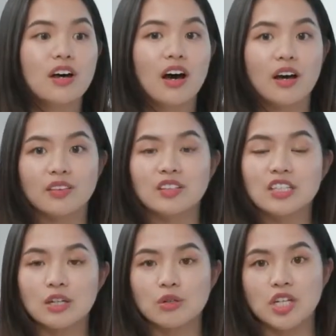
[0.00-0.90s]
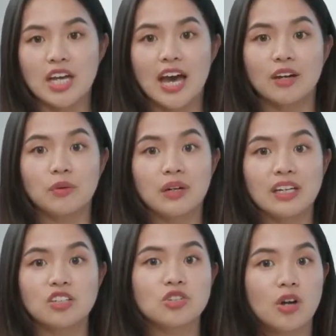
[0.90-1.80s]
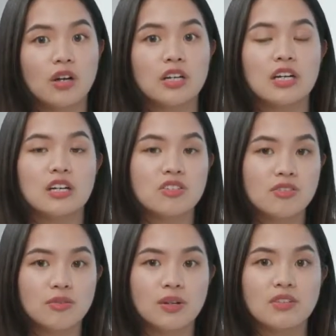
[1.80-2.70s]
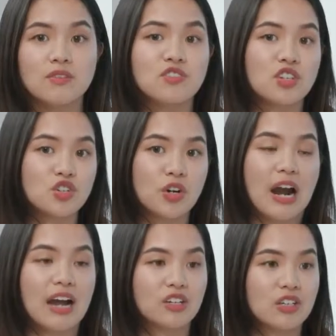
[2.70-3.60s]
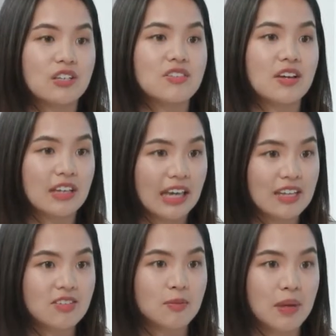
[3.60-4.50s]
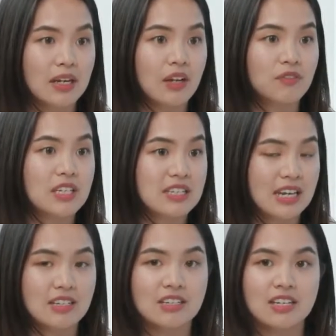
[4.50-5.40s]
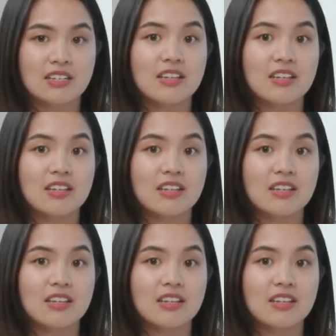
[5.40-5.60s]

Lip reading: the DOJ had already started a series of seizure actions against many of these entities,